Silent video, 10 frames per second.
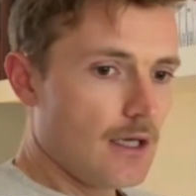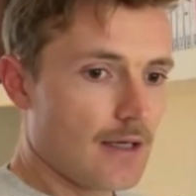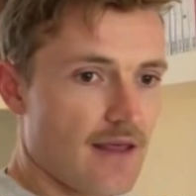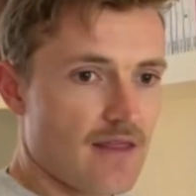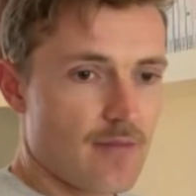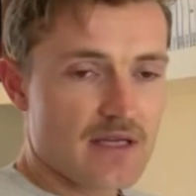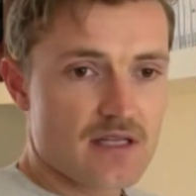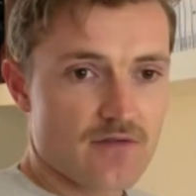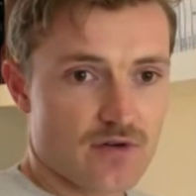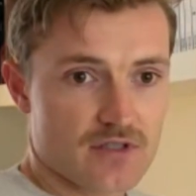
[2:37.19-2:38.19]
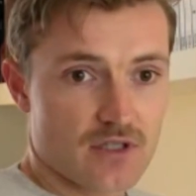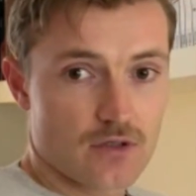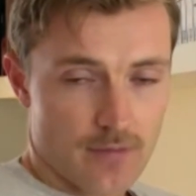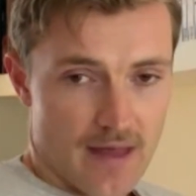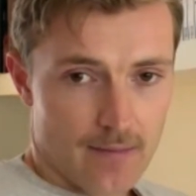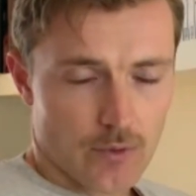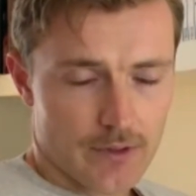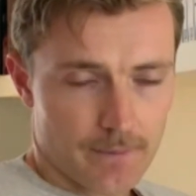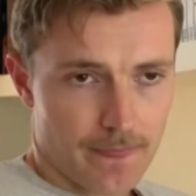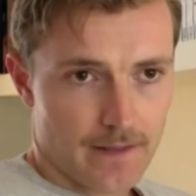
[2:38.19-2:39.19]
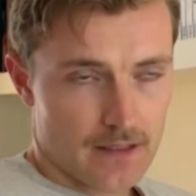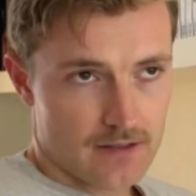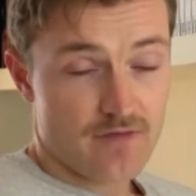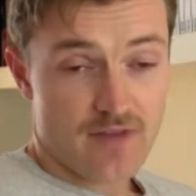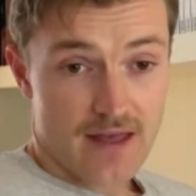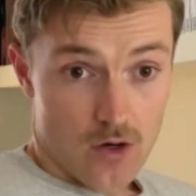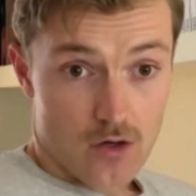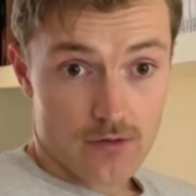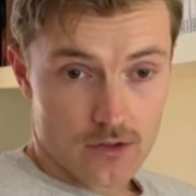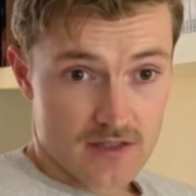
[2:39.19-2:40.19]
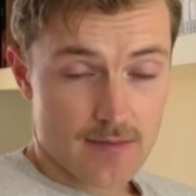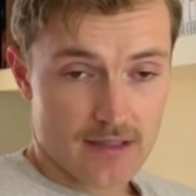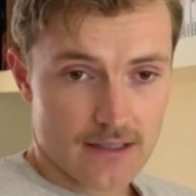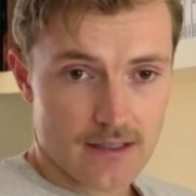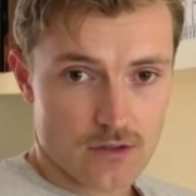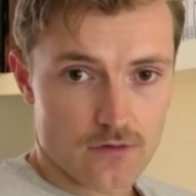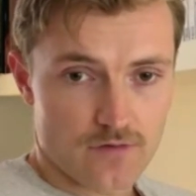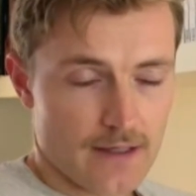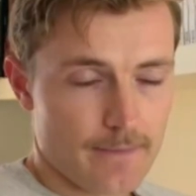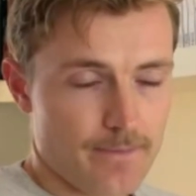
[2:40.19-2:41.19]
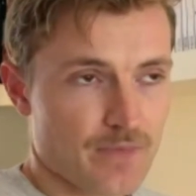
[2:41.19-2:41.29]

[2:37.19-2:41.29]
And then the best thing for us to do from that point is, if they are seemingly a good fit,